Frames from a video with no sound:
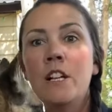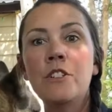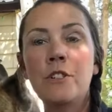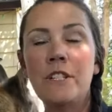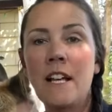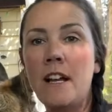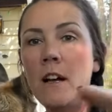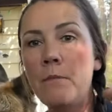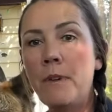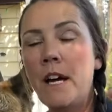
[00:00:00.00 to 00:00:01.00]
to set
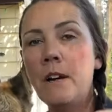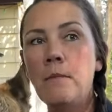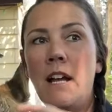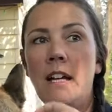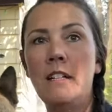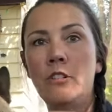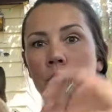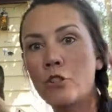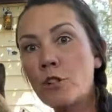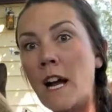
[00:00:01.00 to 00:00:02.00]
up and
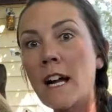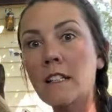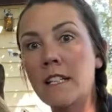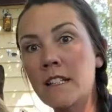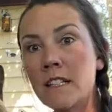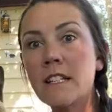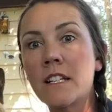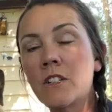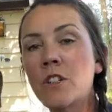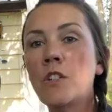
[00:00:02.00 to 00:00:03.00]
track like the
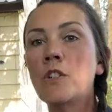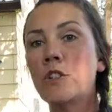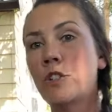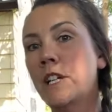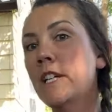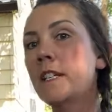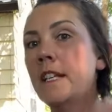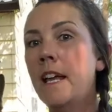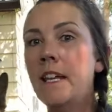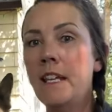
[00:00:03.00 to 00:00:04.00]
signal strengths
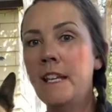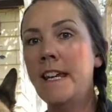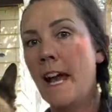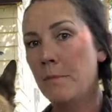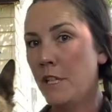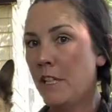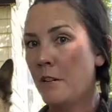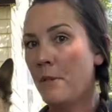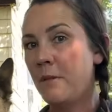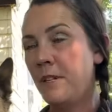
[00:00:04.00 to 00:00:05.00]
and any gaps that
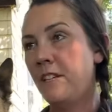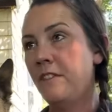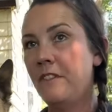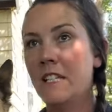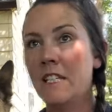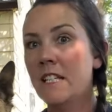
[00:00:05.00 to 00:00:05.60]
there might be in the fence.